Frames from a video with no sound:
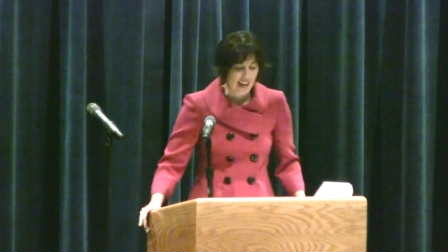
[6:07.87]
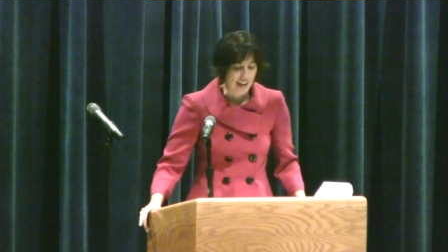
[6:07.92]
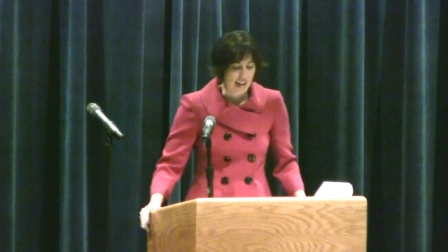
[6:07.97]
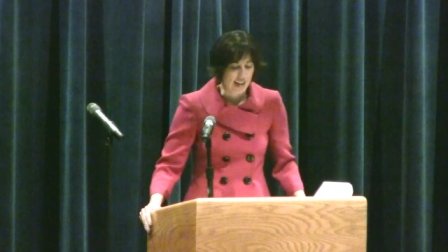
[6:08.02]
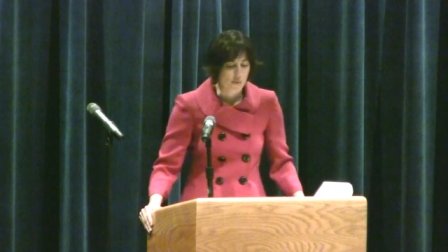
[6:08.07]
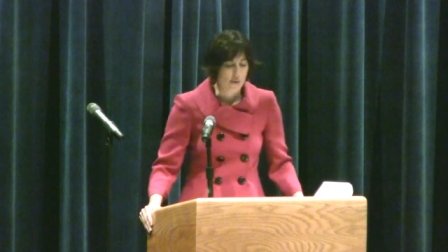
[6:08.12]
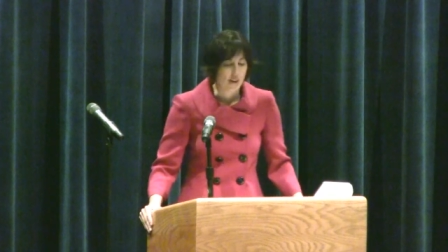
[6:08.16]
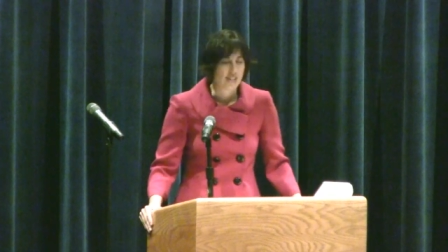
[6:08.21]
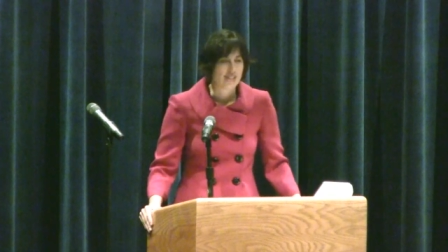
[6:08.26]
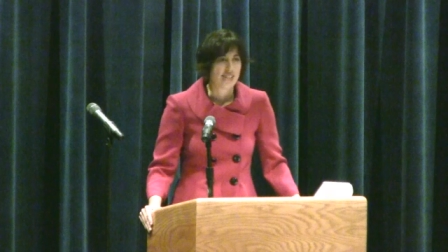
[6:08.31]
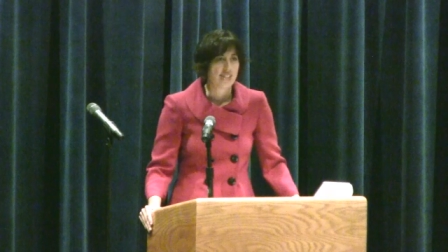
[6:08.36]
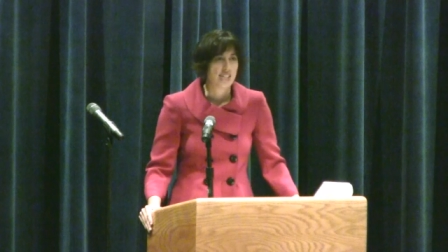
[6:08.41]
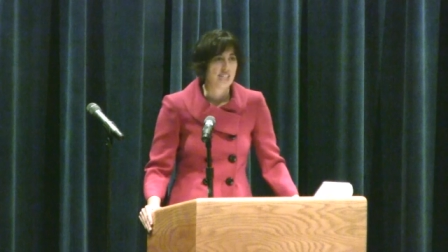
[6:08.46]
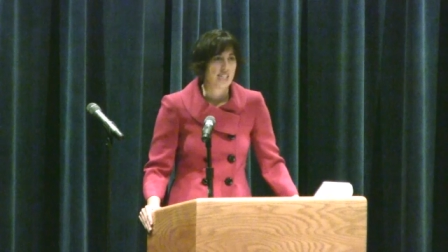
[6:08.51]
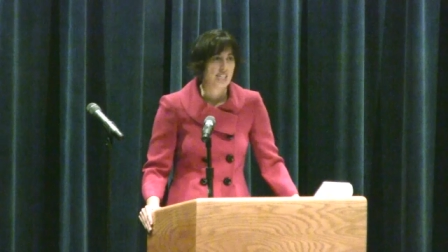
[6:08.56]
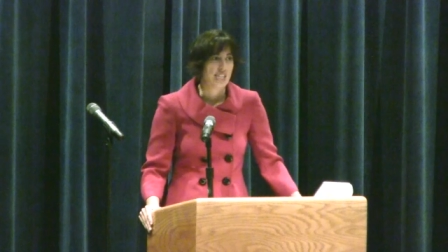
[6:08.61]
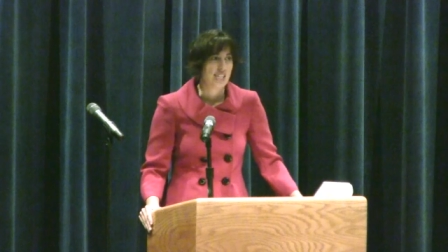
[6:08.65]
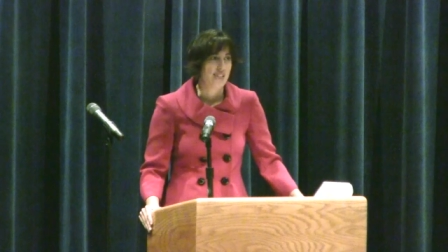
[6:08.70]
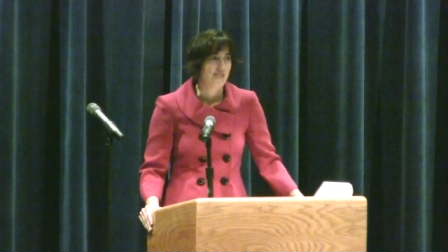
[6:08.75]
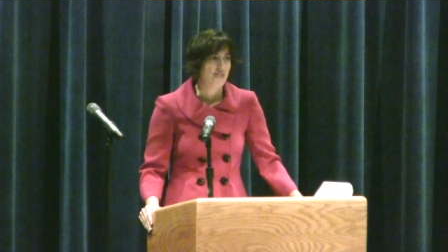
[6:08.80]
I
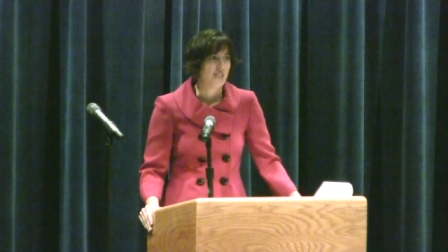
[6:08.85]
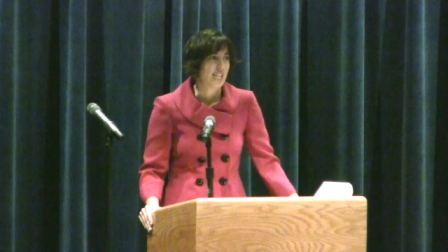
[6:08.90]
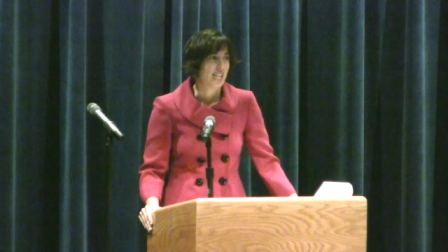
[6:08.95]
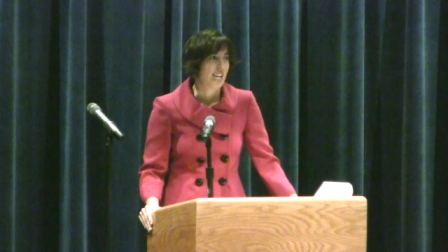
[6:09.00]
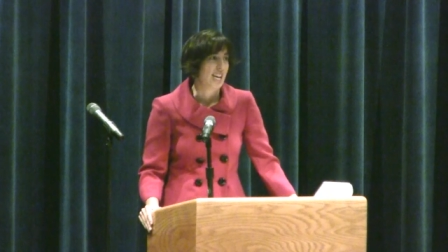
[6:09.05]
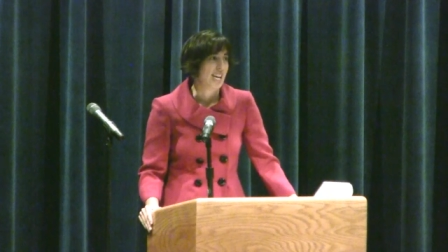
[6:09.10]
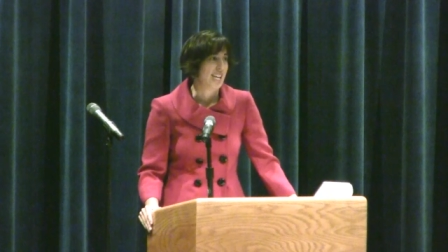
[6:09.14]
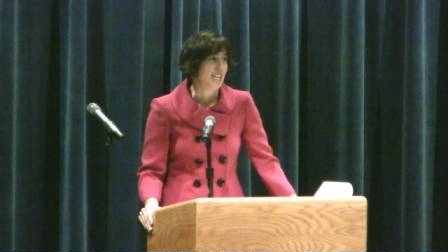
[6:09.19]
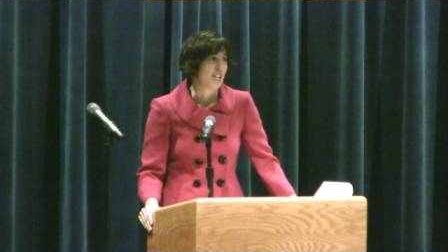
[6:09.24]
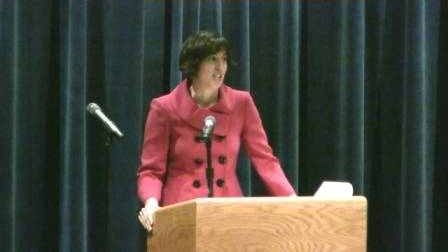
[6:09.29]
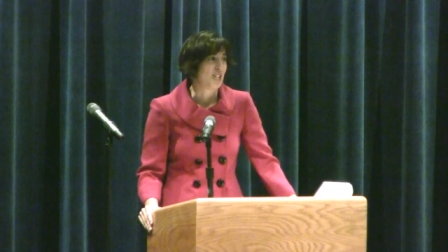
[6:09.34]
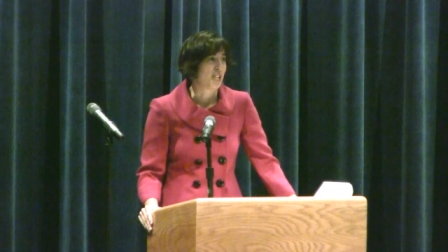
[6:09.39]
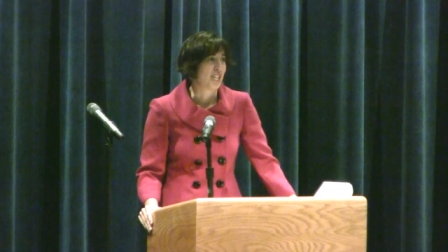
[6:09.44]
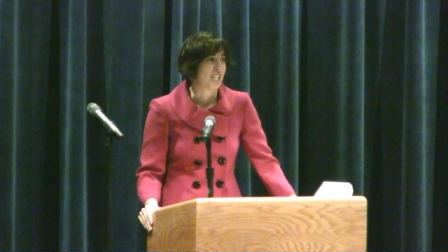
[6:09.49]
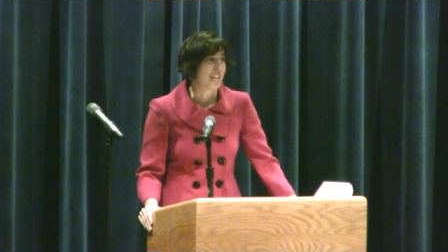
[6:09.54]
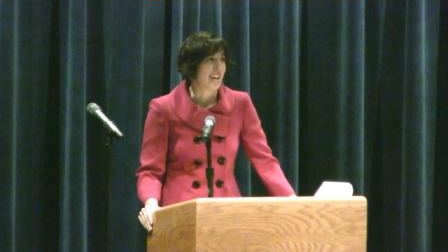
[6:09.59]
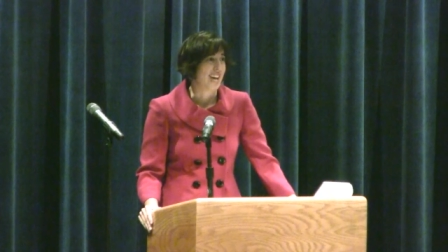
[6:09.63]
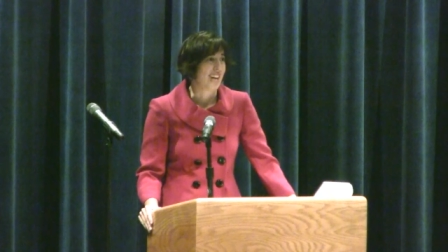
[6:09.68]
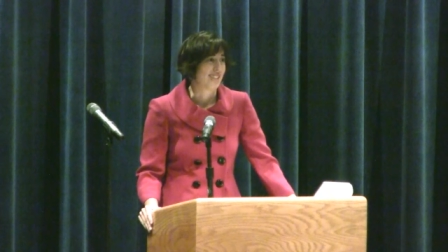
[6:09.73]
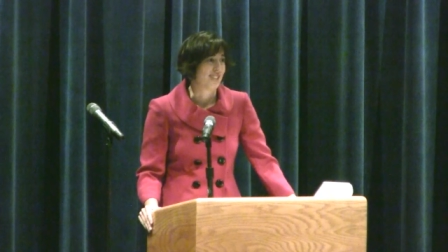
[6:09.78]
wasn't even any
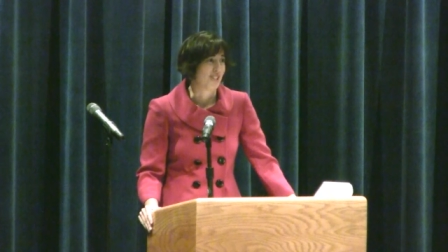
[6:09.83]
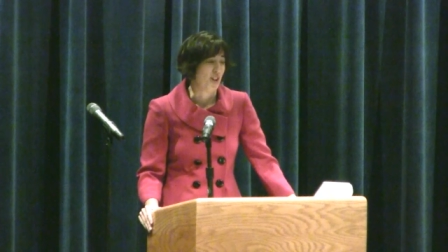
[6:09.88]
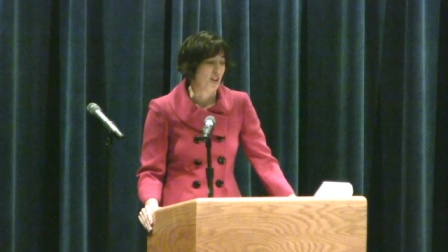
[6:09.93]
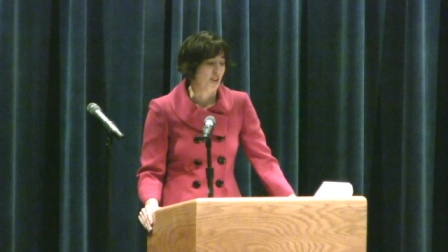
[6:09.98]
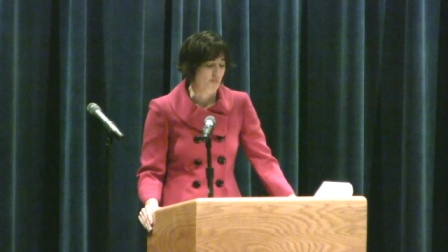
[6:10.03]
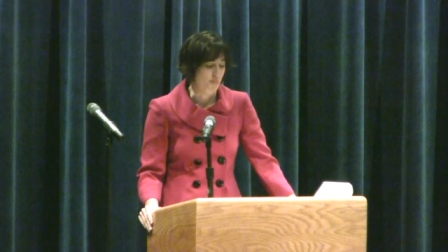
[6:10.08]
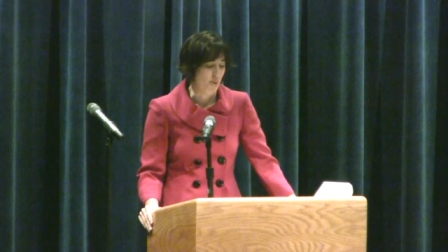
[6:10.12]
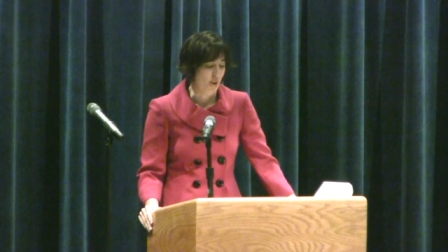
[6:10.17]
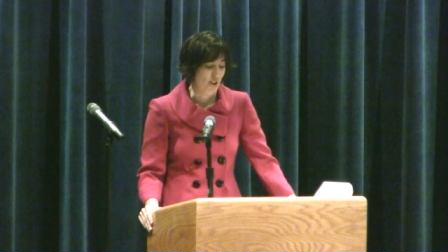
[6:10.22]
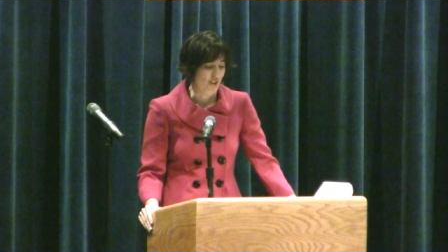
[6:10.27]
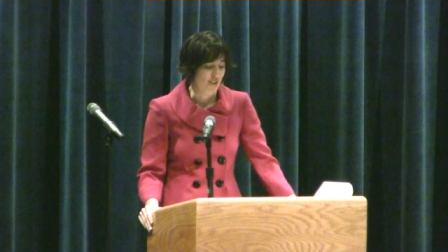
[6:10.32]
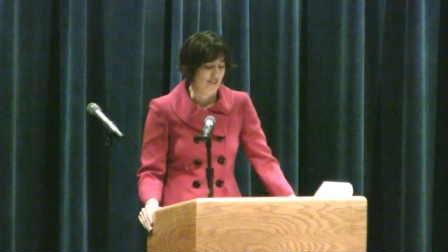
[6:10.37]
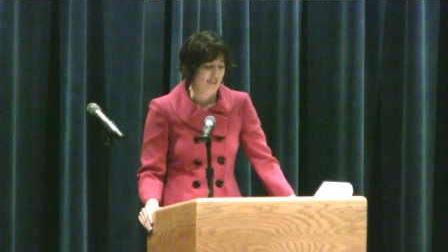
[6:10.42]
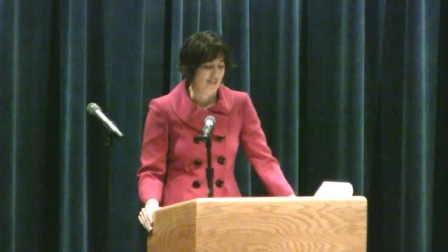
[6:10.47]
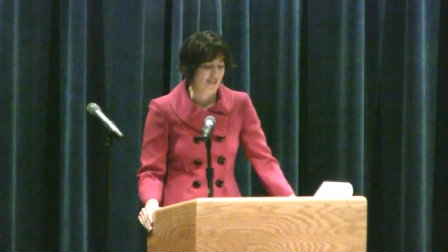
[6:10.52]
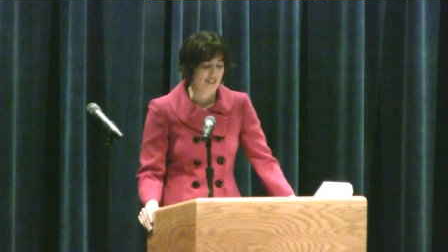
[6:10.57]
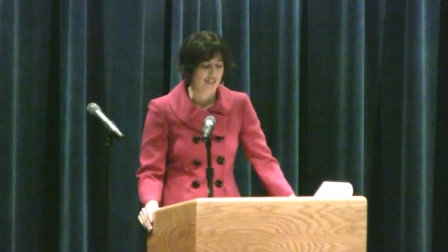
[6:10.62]
good at softball.